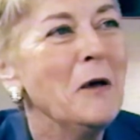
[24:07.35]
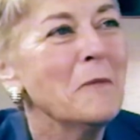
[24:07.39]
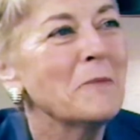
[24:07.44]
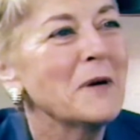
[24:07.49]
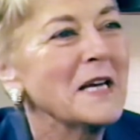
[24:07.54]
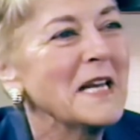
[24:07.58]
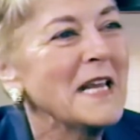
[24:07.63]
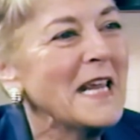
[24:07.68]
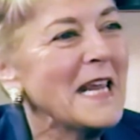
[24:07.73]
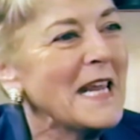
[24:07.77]

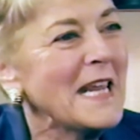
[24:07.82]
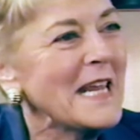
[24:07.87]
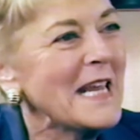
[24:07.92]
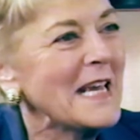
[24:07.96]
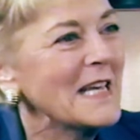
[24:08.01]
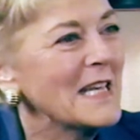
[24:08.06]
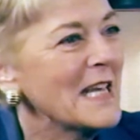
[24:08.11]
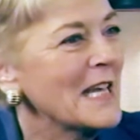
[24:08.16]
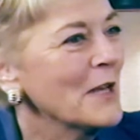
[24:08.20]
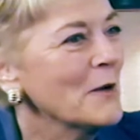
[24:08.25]
But
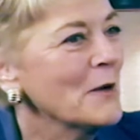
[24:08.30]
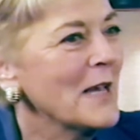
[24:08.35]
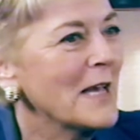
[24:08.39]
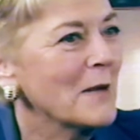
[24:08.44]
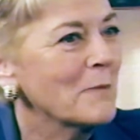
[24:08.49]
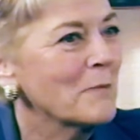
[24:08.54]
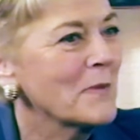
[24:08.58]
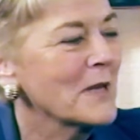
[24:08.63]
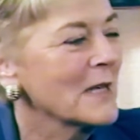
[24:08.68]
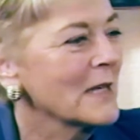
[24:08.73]
he, he
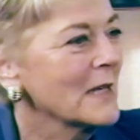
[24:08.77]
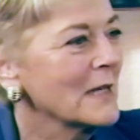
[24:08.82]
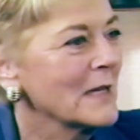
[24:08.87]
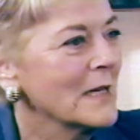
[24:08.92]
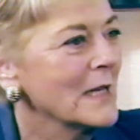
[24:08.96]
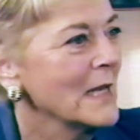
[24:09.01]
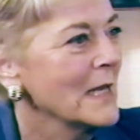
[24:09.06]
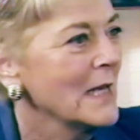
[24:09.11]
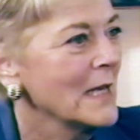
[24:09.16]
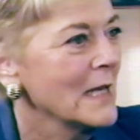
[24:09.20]
had
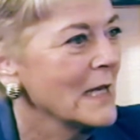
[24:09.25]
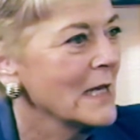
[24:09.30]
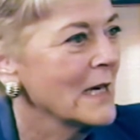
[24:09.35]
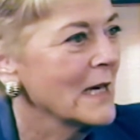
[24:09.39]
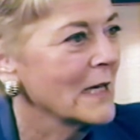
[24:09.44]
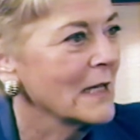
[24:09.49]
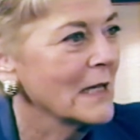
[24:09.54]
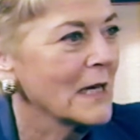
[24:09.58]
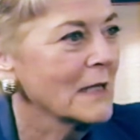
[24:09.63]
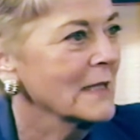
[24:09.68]
been
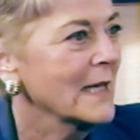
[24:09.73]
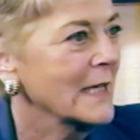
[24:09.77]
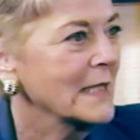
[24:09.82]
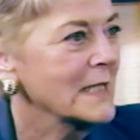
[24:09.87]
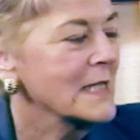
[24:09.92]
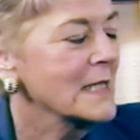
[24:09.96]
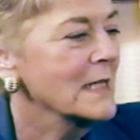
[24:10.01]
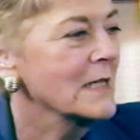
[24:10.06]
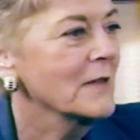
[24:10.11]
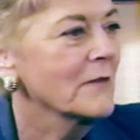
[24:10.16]

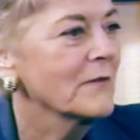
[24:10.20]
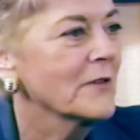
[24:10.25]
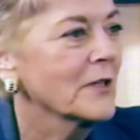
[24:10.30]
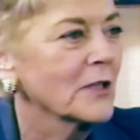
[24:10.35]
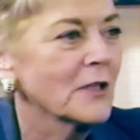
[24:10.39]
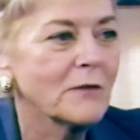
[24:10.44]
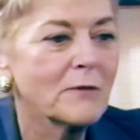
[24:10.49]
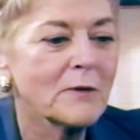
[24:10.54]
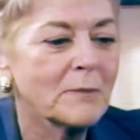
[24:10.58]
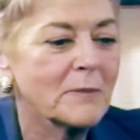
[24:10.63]
elected in a
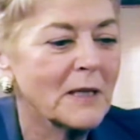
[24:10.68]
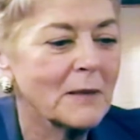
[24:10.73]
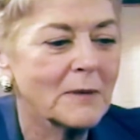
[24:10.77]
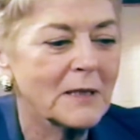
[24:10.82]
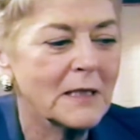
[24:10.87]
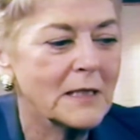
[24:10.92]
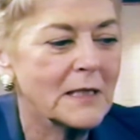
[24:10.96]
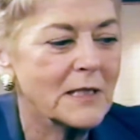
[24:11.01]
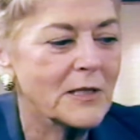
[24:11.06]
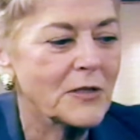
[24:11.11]
very
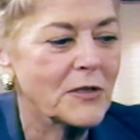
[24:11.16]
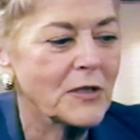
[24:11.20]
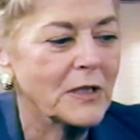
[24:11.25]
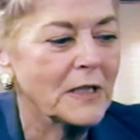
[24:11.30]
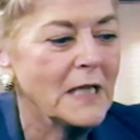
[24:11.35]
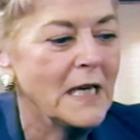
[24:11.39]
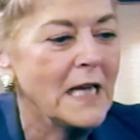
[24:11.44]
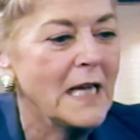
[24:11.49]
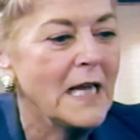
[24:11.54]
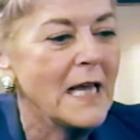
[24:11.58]
Republican
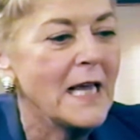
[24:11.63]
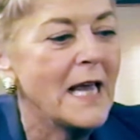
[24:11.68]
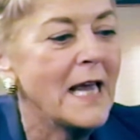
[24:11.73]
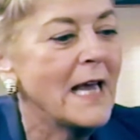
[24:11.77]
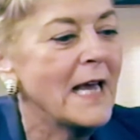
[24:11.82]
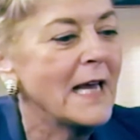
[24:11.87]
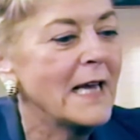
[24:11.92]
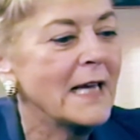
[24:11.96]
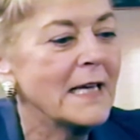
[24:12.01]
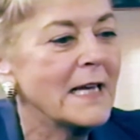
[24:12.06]
district,
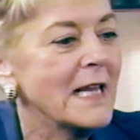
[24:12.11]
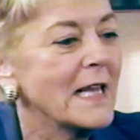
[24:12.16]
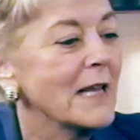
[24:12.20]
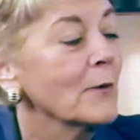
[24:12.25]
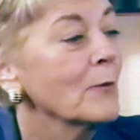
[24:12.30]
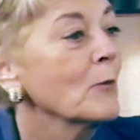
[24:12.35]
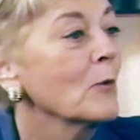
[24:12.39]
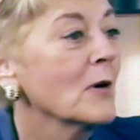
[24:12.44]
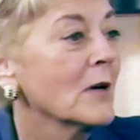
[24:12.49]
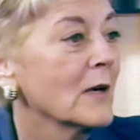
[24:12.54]
and he
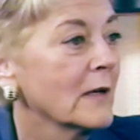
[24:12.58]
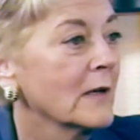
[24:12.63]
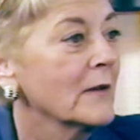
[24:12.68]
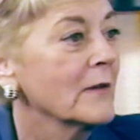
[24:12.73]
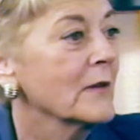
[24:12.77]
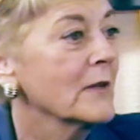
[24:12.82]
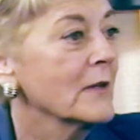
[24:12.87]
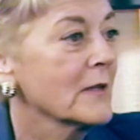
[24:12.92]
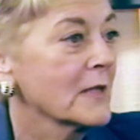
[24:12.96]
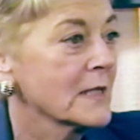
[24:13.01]
had
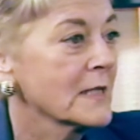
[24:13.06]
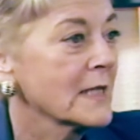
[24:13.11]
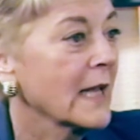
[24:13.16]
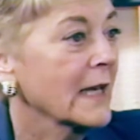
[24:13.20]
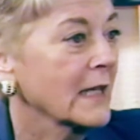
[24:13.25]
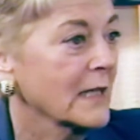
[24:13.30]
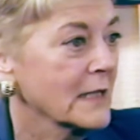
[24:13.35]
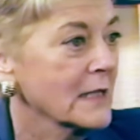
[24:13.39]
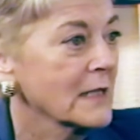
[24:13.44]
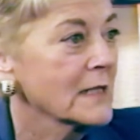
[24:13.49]
won the
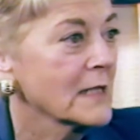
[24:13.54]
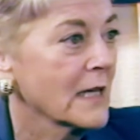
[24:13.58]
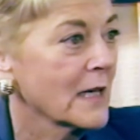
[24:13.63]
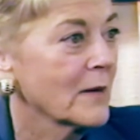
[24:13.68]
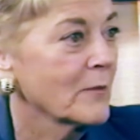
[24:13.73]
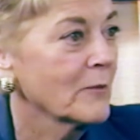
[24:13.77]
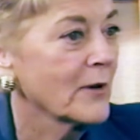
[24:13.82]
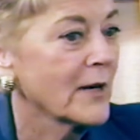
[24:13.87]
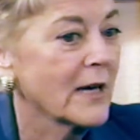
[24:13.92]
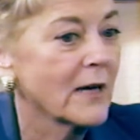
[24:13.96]
second
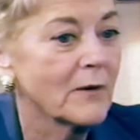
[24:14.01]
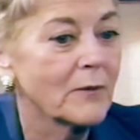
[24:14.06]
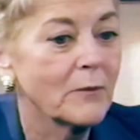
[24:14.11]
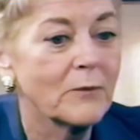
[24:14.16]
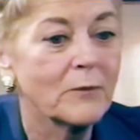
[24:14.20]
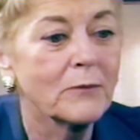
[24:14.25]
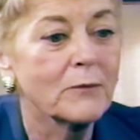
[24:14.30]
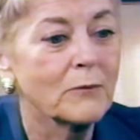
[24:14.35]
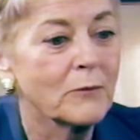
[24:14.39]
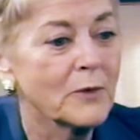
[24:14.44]
time
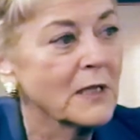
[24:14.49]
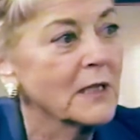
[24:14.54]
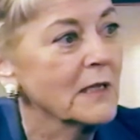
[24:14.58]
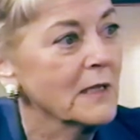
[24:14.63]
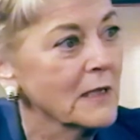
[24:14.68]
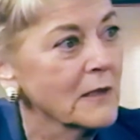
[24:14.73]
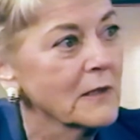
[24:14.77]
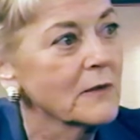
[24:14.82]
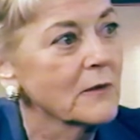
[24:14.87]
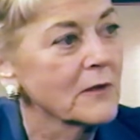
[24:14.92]
round,
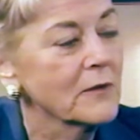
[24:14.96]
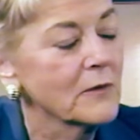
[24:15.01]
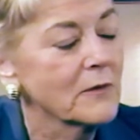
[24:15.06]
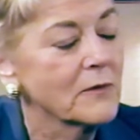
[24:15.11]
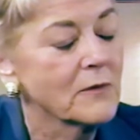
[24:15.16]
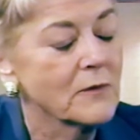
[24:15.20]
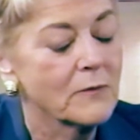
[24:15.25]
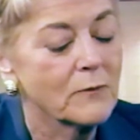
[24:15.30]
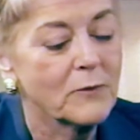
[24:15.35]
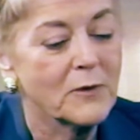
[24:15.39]
really,
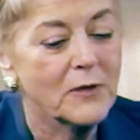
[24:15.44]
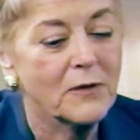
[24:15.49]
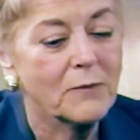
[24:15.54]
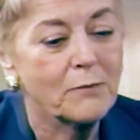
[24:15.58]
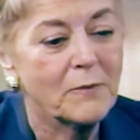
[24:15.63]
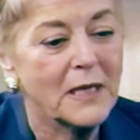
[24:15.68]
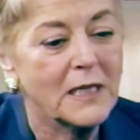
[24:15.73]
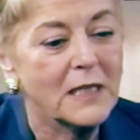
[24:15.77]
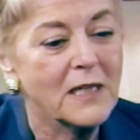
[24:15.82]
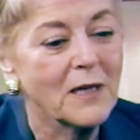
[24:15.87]
with
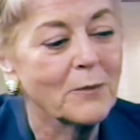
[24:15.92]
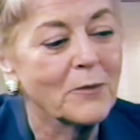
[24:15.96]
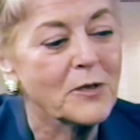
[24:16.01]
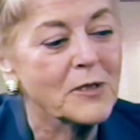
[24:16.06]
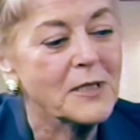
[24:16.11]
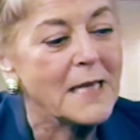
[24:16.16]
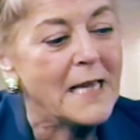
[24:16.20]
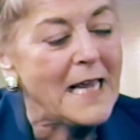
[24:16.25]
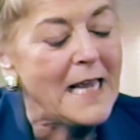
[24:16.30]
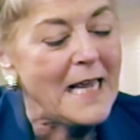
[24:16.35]
big
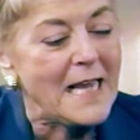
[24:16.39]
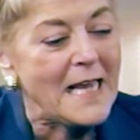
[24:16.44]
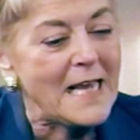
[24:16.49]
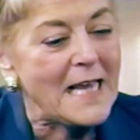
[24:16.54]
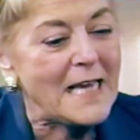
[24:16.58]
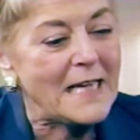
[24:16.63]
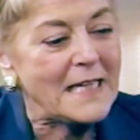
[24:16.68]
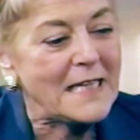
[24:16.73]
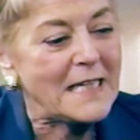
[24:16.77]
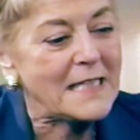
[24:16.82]
numbers.
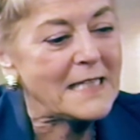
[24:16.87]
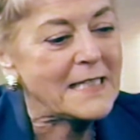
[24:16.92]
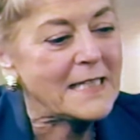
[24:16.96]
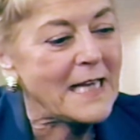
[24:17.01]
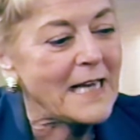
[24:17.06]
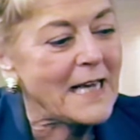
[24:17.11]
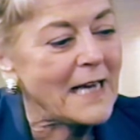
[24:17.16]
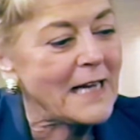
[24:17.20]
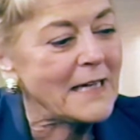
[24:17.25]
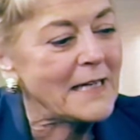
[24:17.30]
And he
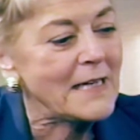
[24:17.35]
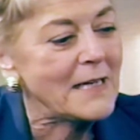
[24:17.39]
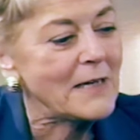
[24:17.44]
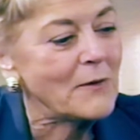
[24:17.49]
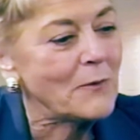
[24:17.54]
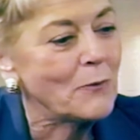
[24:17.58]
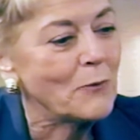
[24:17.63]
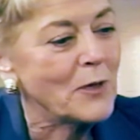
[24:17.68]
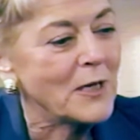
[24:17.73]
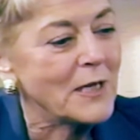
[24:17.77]
said,
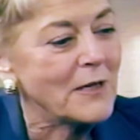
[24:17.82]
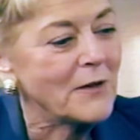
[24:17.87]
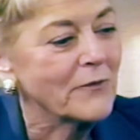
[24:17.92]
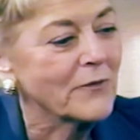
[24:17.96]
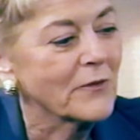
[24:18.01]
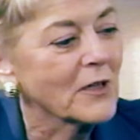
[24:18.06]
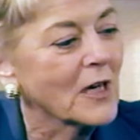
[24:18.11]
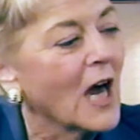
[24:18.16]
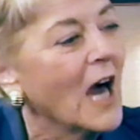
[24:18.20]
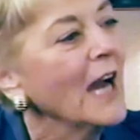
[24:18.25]
what
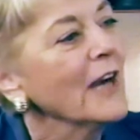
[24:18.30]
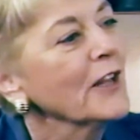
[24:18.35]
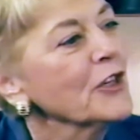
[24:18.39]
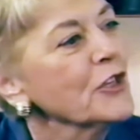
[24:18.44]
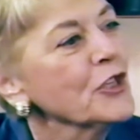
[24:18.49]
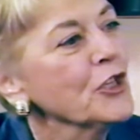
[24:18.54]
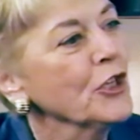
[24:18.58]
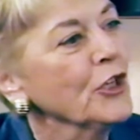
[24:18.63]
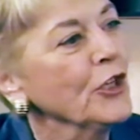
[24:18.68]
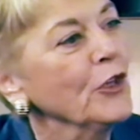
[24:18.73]
you've got to
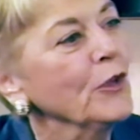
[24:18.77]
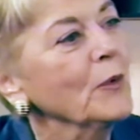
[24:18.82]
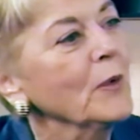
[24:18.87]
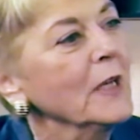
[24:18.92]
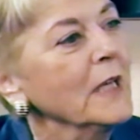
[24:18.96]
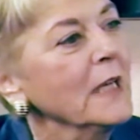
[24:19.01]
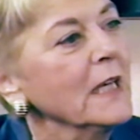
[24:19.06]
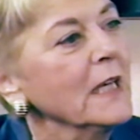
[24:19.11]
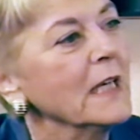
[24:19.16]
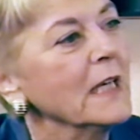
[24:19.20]
do
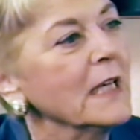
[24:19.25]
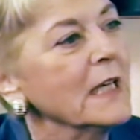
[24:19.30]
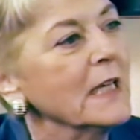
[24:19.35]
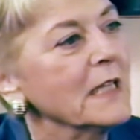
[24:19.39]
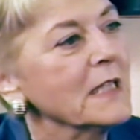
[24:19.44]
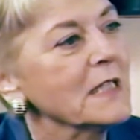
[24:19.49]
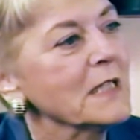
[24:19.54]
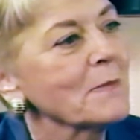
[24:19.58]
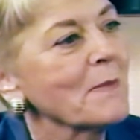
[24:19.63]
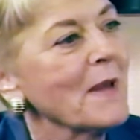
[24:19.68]

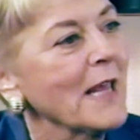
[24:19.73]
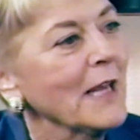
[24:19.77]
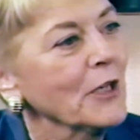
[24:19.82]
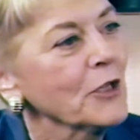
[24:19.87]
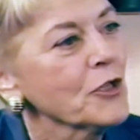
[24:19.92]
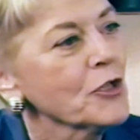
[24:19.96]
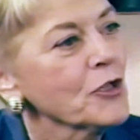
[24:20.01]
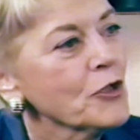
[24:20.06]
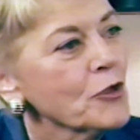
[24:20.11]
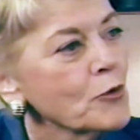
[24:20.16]
is
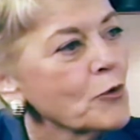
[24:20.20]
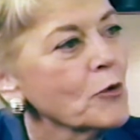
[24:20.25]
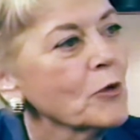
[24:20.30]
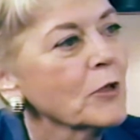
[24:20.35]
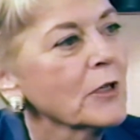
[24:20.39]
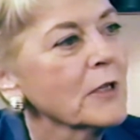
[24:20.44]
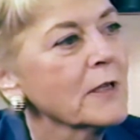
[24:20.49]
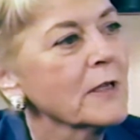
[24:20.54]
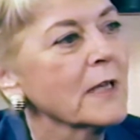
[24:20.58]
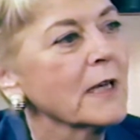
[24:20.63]
make
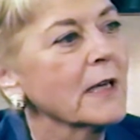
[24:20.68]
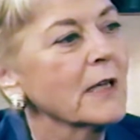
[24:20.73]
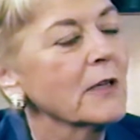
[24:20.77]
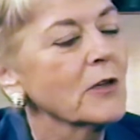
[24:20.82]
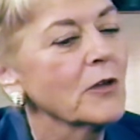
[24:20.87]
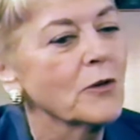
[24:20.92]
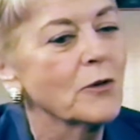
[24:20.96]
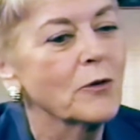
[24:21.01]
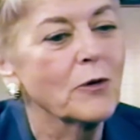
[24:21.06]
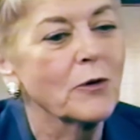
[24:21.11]
sure that
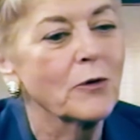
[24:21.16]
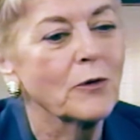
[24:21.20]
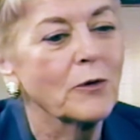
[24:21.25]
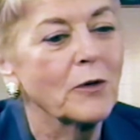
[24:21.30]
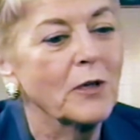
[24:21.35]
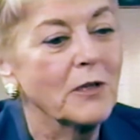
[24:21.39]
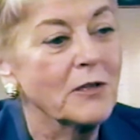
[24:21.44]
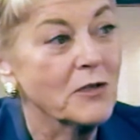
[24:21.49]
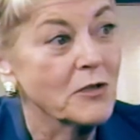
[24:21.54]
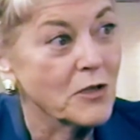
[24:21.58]
your
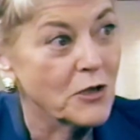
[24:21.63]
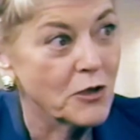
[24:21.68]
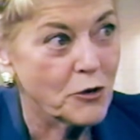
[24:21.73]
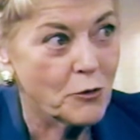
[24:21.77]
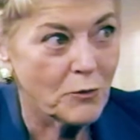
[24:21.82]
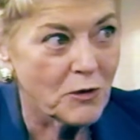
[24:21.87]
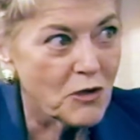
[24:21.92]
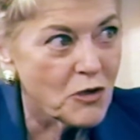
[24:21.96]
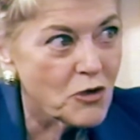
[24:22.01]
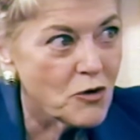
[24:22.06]

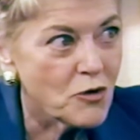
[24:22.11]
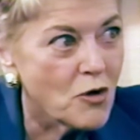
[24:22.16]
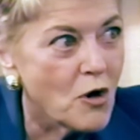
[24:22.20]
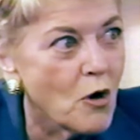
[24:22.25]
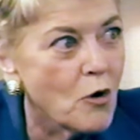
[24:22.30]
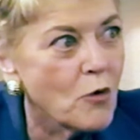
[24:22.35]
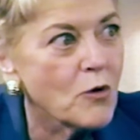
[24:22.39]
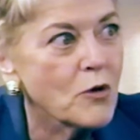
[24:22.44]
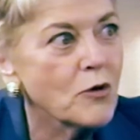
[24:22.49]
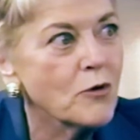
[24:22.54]
constituents
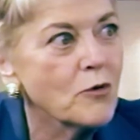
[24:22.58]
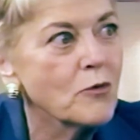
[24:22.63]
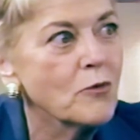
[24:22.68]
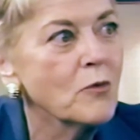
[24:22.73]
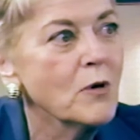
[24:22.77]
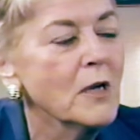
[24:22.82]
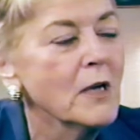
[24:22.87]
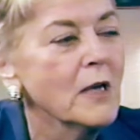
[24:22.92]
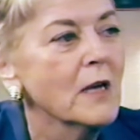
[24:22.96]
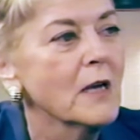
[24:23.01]
know
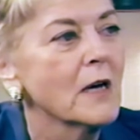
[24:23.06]
you.